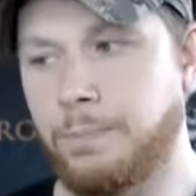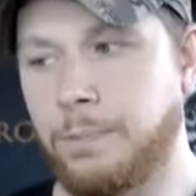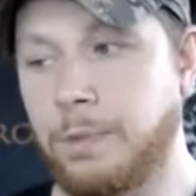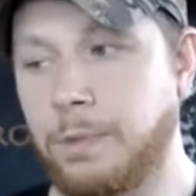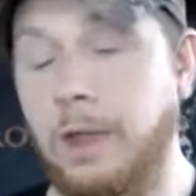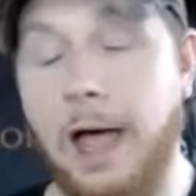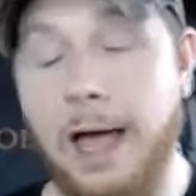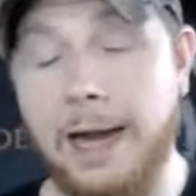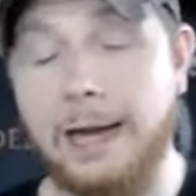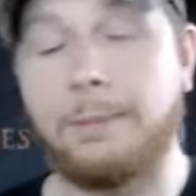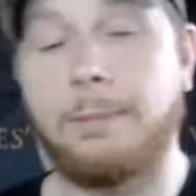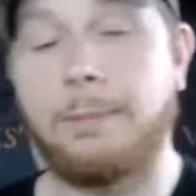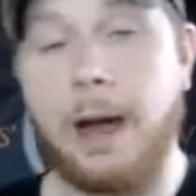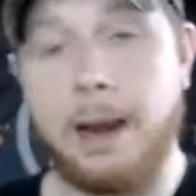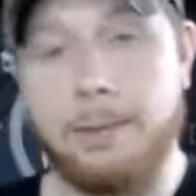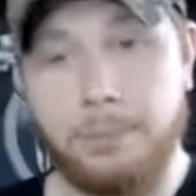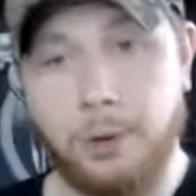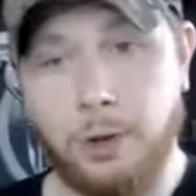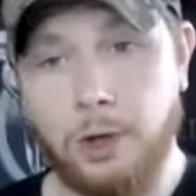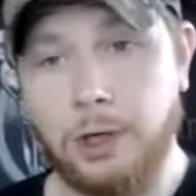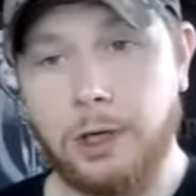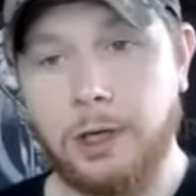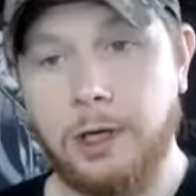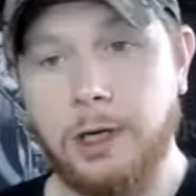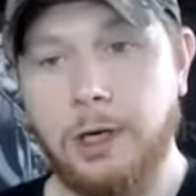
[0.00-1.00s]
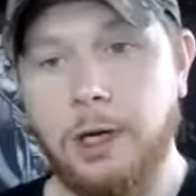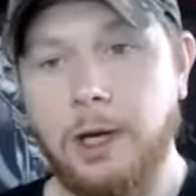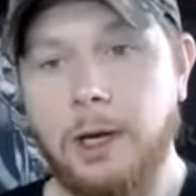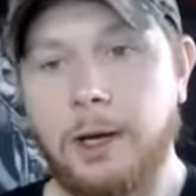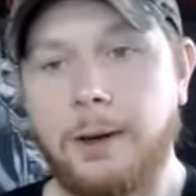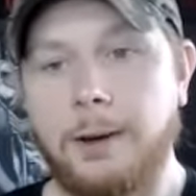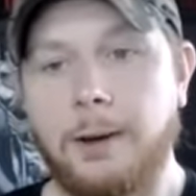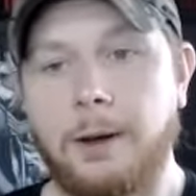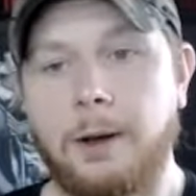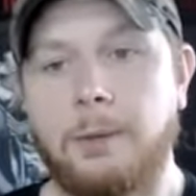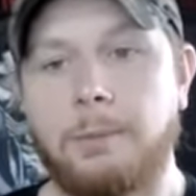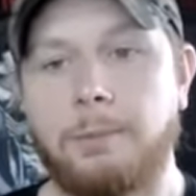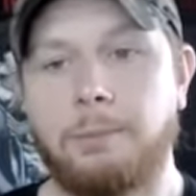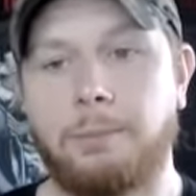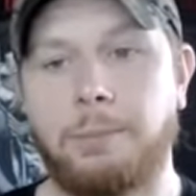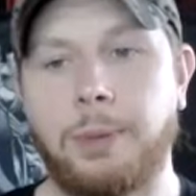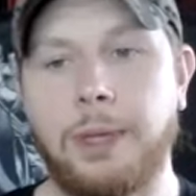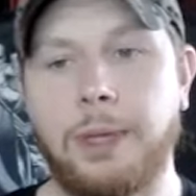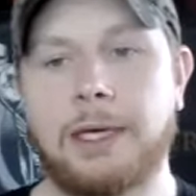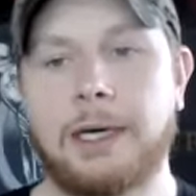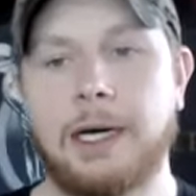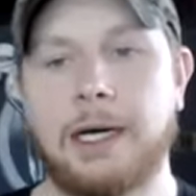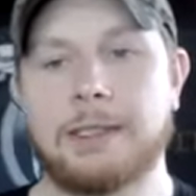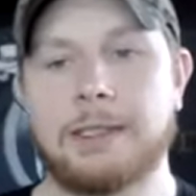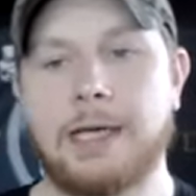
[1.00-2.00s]
like my book,
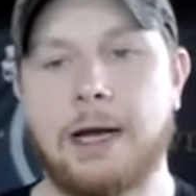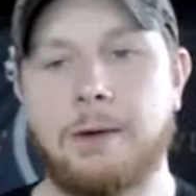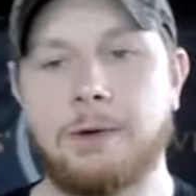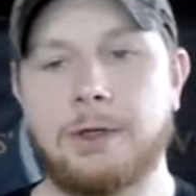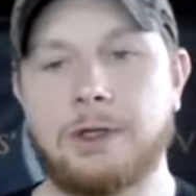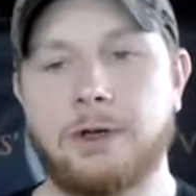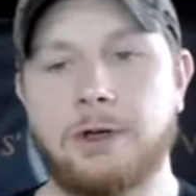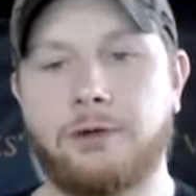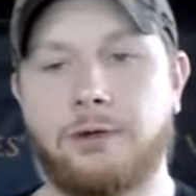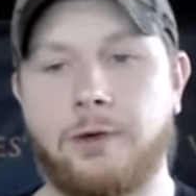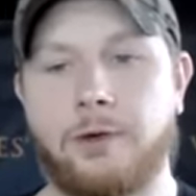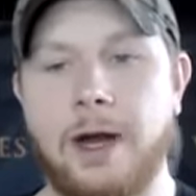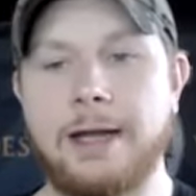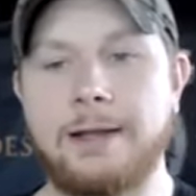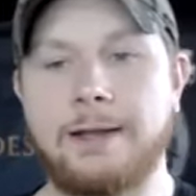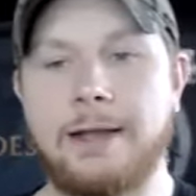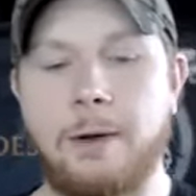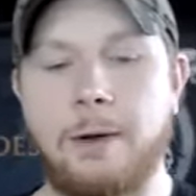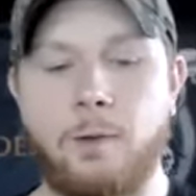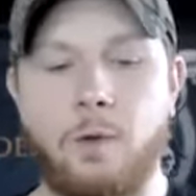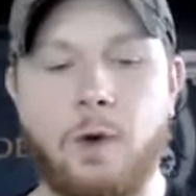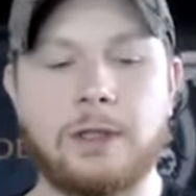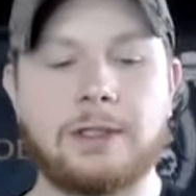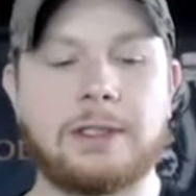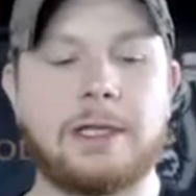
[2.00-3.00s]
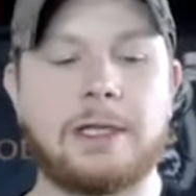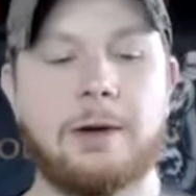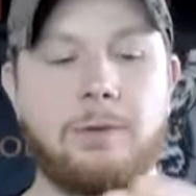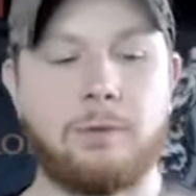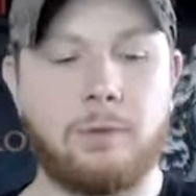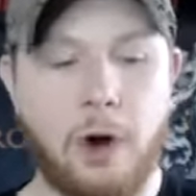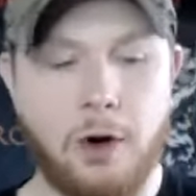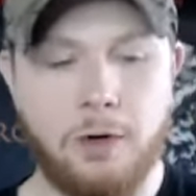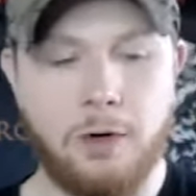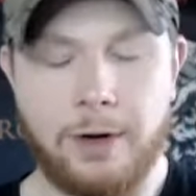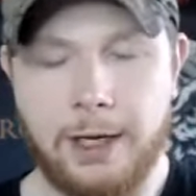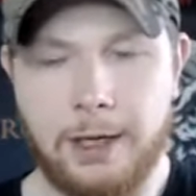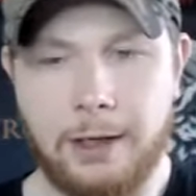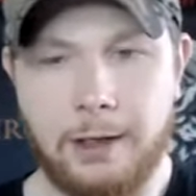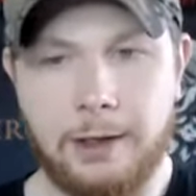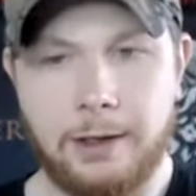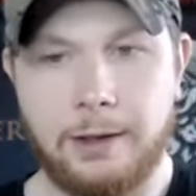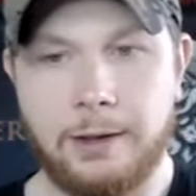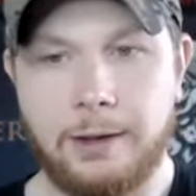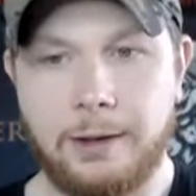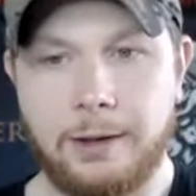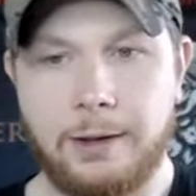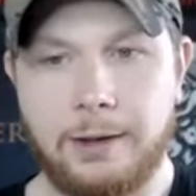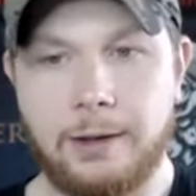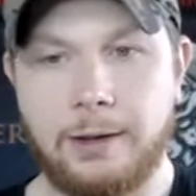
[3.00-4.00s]
because I was afraid that once I wrote it,
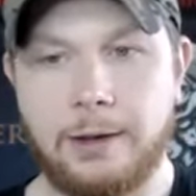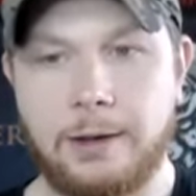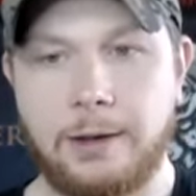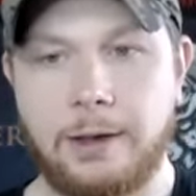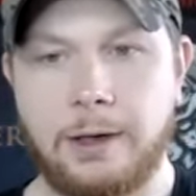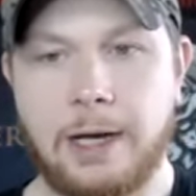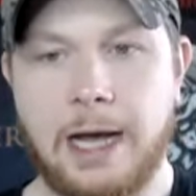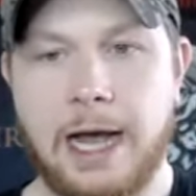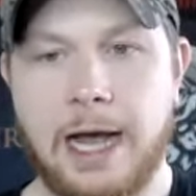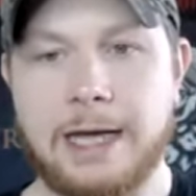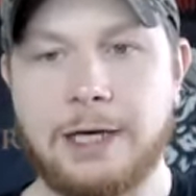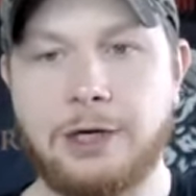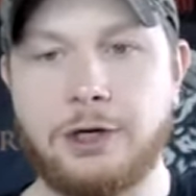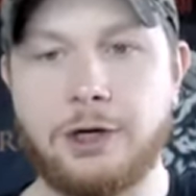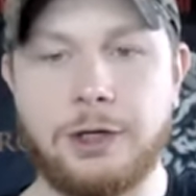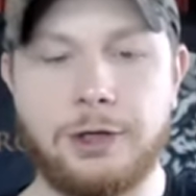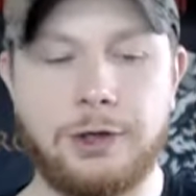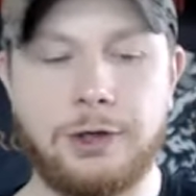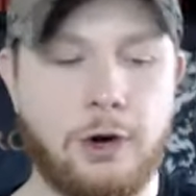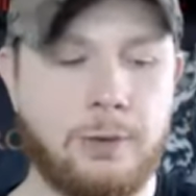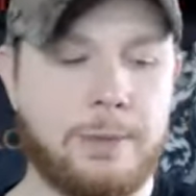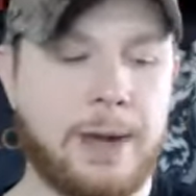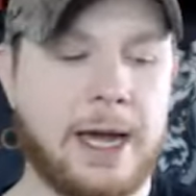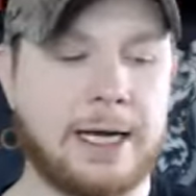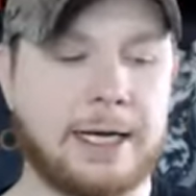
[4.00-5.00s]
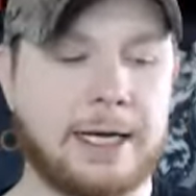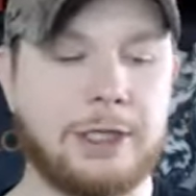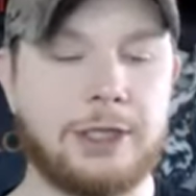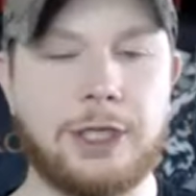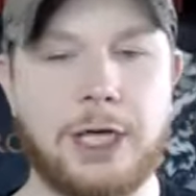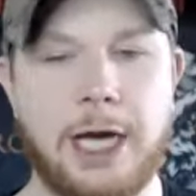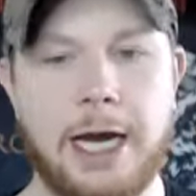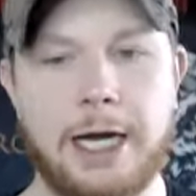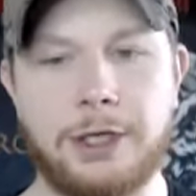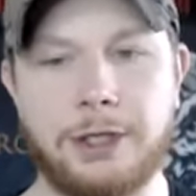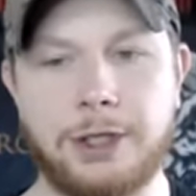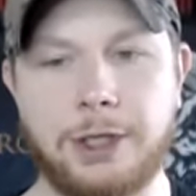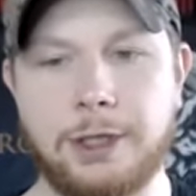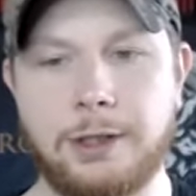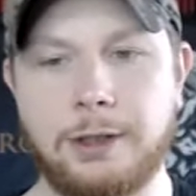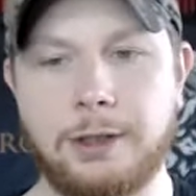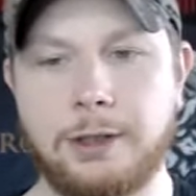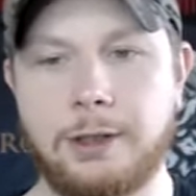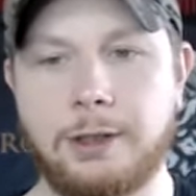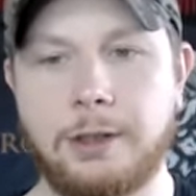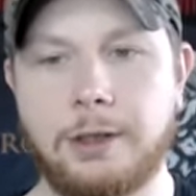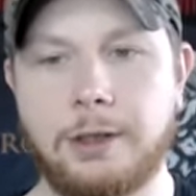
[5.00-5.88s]
I couldn't go back and change it.